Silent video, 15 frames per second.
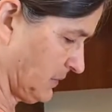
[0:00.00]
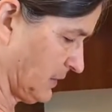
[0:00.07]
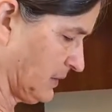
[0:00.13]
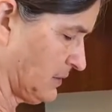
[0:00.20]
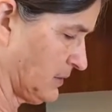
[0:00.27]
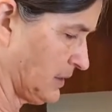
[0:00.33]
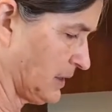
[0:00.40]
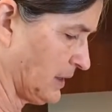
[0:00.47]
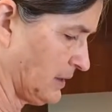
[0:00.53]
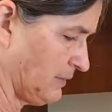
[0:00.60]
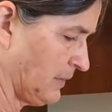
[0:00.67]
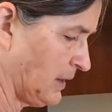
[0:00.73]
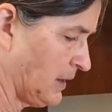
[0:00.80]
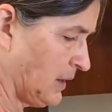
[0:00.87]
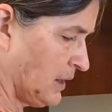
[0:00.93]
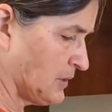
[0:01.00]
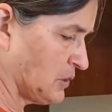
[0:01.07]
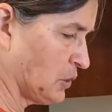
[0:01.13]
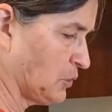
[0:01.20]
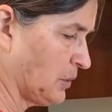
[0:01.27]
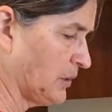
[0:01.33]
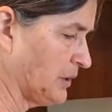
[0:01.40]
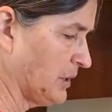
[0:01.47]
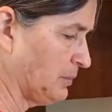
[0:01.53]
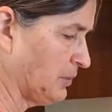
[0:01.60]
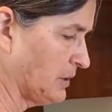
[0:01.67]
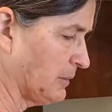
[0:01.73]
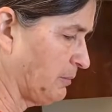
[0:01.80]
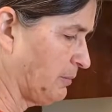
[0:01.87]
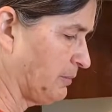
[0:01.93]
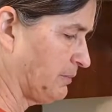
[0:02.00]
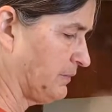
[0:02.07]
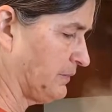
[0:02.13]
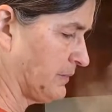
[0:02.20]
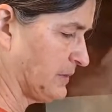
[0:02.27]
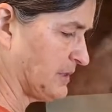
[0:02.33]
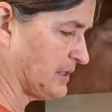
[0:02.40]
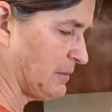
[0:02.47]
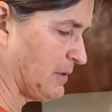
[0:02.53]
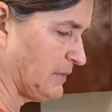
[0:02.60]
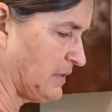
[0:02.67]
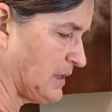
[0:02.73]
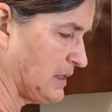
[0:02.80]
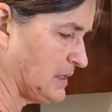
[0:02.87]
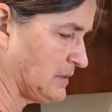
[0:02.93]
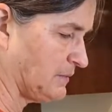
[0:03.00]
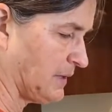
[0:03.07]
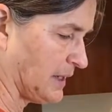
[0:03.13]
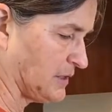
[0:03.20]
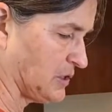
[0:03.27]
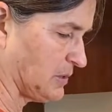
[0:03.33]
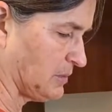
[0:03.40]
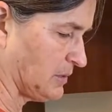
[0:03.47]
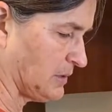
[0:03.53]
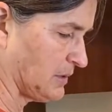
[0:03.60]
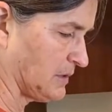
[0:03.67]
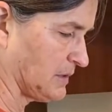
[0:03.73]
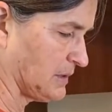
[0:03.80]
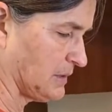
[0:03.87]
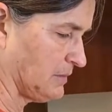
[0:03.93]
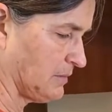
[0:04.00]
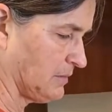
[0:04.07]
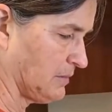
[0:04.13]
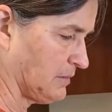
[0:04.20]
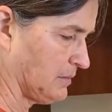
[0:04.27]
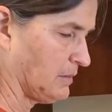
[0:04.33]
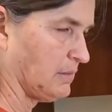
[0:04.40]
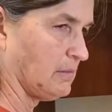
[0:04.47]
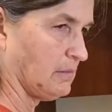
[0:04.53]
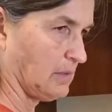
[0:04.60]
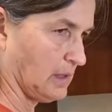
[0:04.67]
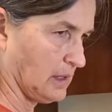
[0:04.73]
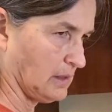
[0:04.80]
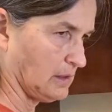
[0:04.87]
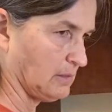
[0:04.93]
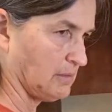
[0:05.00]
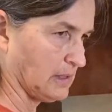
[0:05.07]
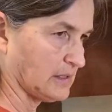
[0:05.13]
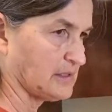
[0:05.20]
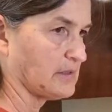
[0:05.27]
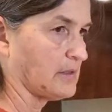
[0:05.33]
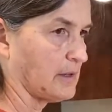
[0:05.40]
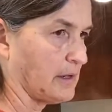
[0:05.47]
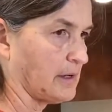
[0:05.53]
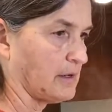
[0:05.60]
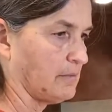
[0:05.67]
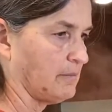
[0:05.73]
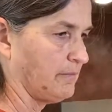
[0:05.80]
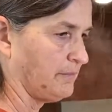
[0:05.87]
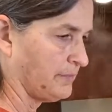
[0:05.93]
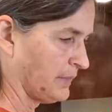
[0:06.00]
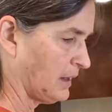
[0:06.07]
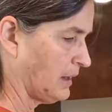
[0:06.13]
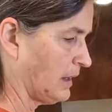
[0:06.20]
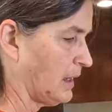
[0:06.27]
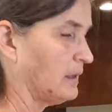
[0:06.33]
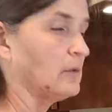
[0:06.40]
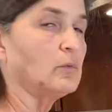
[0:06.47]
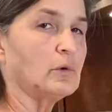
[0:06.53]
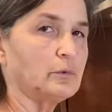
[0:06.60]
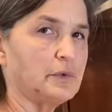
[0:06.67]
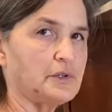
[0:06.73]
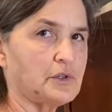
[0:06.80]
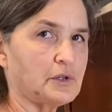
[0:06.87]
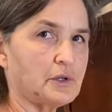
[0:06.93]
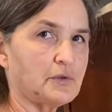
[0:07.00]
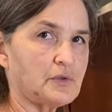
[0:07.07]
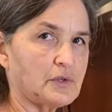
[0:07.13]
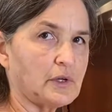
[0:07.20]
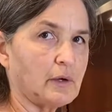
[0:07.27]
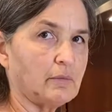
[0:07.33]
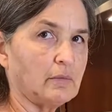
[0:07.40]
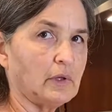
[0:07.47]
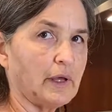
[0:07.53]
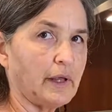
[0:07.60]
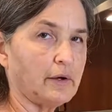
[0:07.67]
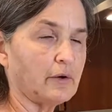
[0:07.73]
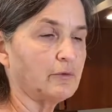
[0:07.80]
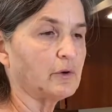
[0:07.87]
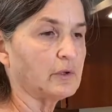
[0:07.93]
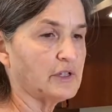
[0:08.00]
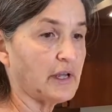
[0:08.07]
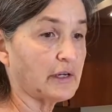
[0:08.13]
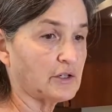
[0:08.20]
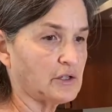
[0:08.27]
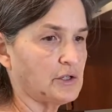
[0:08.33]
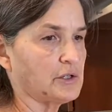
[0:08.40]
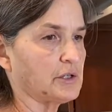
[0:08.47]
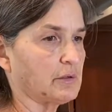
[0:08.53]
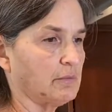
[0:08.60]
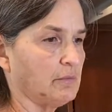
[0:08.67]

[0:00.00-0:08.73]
Okay, so we're going to put some of these vegetables in the mix there, and then we'll reserve some later for texture.